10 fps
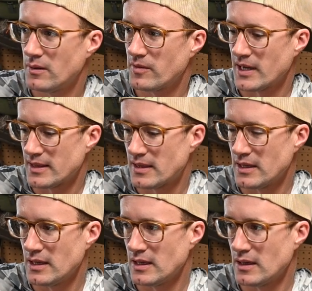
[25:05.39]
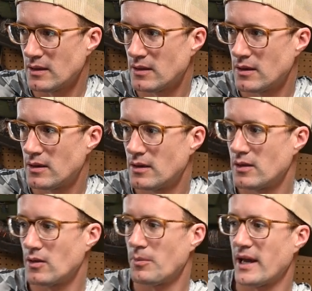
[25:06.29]
we got the
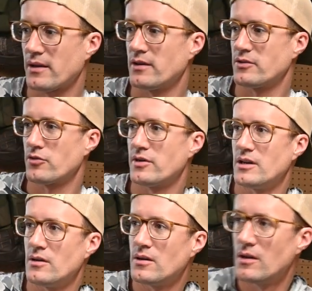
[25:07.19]
Backcountry